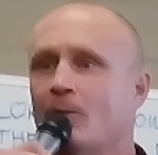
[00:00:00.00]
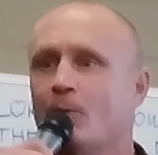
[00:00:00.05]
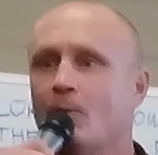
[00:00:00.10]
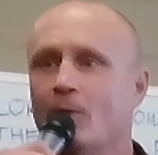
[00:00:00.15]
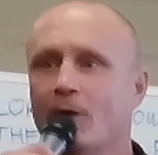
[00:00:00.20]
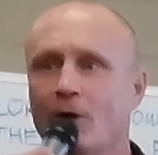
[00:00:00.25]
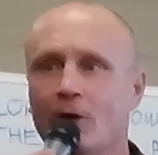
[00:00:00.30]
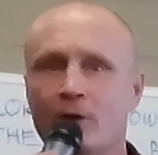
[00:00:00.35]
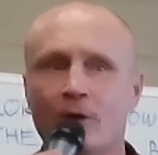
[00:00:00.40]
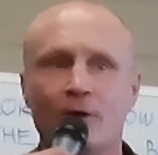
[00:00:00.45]

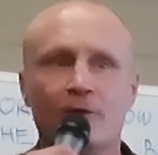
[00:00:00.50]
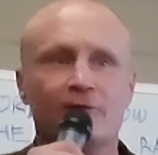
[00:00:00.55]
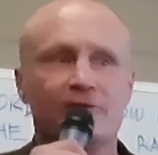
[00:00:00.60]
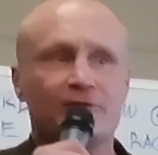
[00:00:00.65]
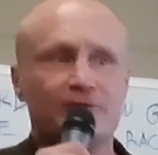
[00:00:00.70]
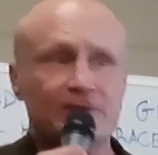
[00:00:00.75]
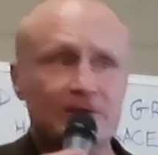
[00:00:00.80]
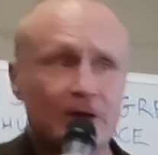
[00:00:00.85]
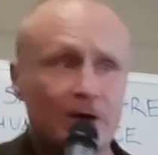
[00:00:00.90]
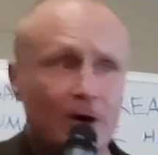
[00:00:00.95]
will
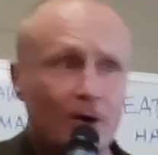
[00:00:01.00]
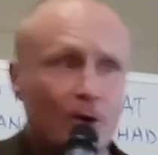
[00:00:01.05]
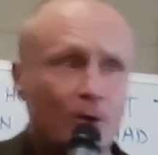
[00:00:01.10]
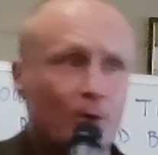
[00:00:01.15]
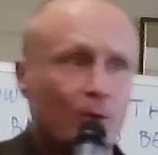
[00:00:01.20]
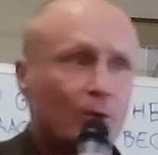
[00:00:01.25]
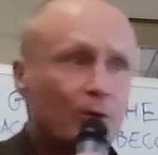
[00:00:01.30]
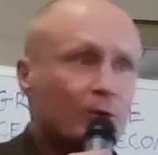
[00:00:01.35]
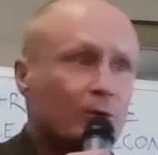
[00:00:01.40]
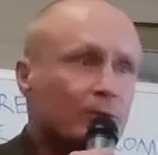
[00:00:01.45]

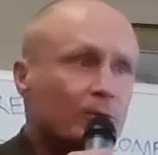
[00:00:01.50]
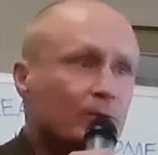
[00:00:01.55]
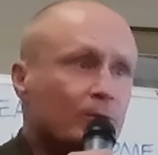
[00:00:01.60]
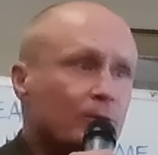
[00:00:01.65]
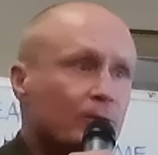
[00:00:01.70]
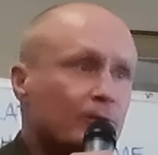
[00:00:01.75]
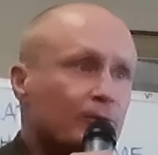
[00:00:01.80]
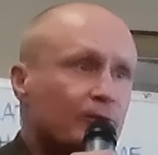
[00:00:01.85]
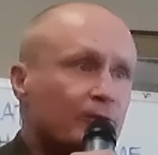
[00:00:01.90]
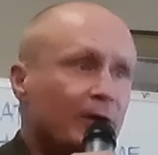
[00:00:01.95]
flow.
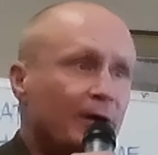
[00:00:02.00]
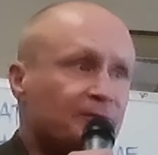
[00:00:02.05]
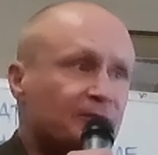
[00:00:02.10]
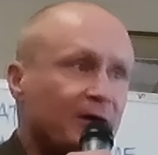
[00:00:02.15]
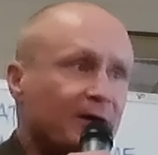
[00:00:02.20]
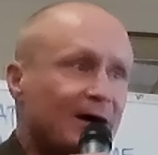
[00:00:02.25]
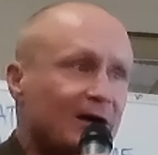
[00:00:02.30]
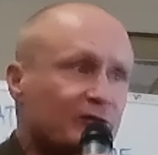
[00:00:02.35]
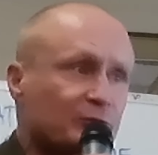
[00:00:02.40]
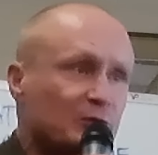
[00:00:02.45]
If the
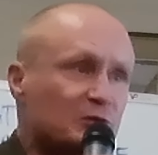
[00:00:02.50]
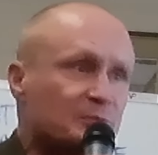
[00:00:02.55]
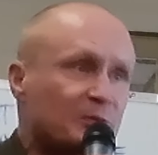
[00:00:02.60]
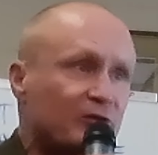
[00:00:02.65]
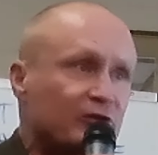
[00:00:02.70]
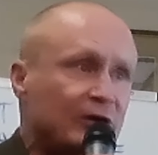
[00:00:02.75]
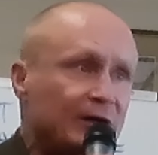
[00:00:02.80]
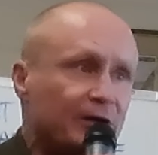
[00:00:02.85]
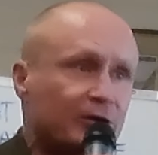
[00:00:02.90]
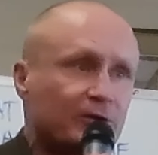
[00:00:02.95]
gospel is
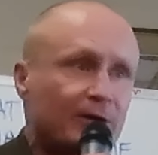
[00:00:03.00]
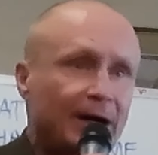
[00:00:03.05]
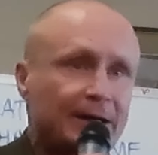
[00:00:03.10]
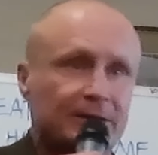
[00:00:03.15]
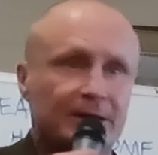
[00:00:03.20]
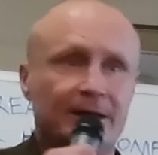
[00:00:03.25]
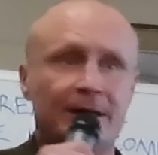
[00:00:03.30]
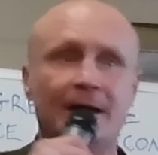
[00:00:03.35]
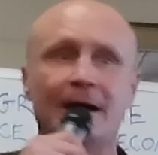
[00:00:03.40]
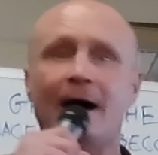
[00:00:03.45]
presented
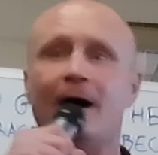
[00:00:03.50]
correctly,